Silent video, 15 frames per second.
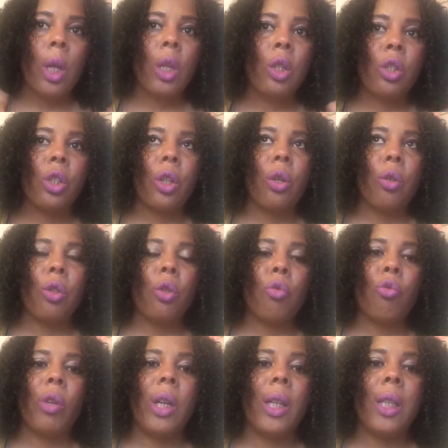So you
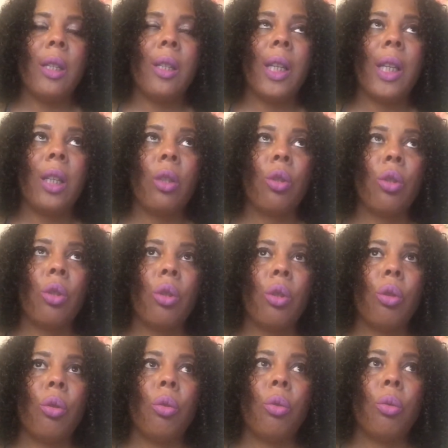really need
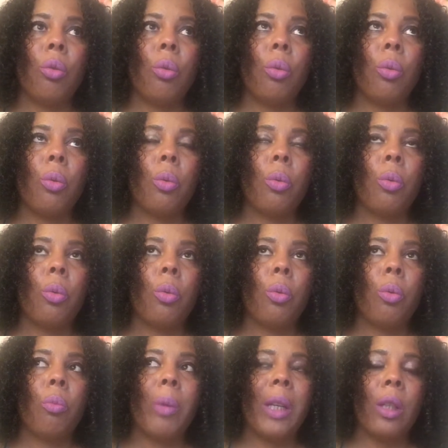
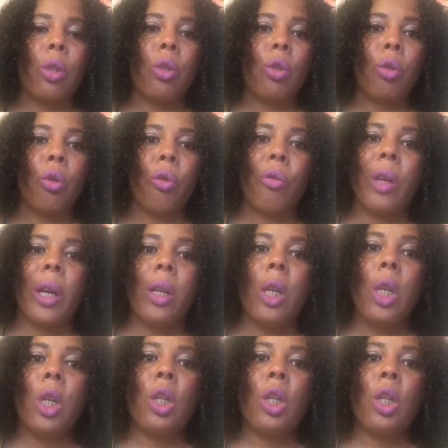to make sure that